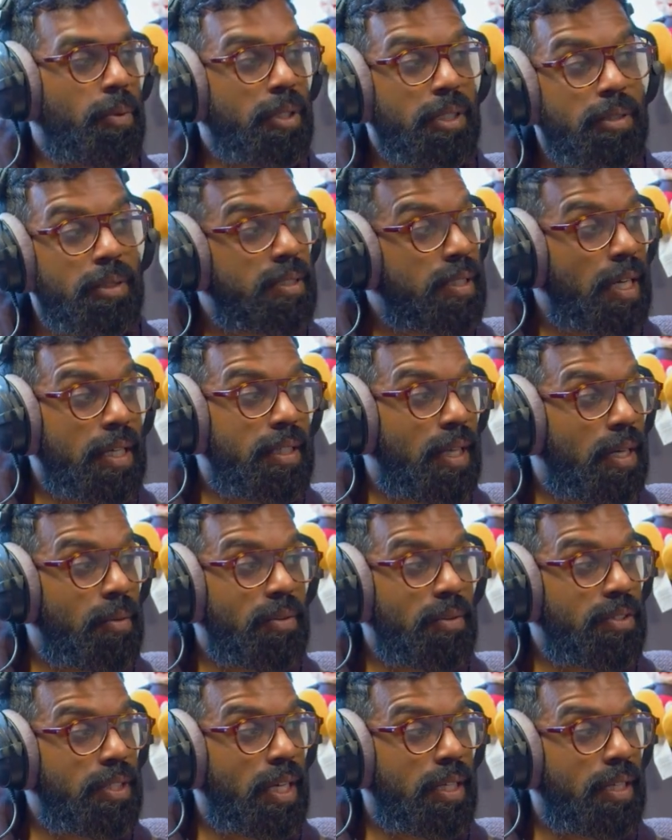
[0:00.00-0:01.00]
we've stayed
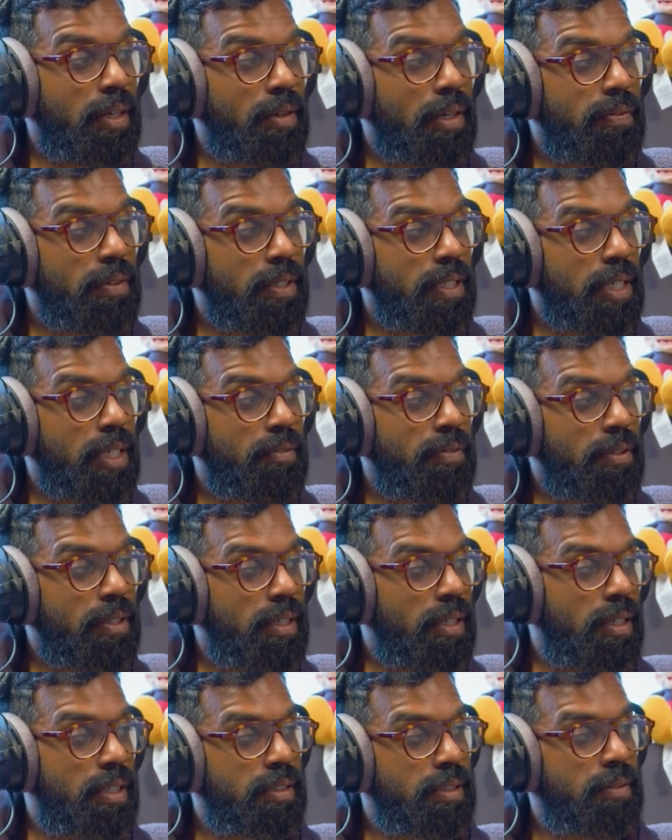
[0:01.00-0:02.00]
there every year for the
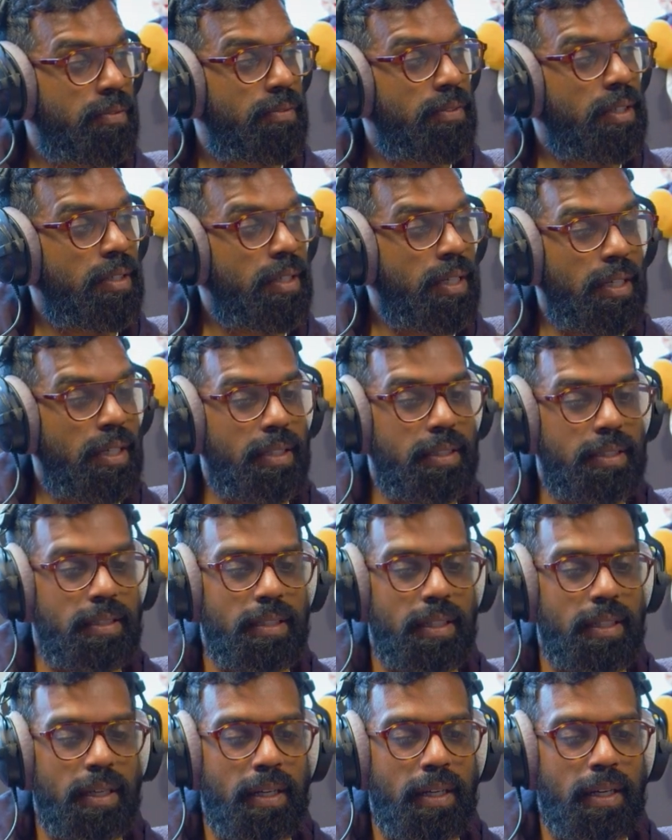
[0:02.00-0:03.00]
last few years.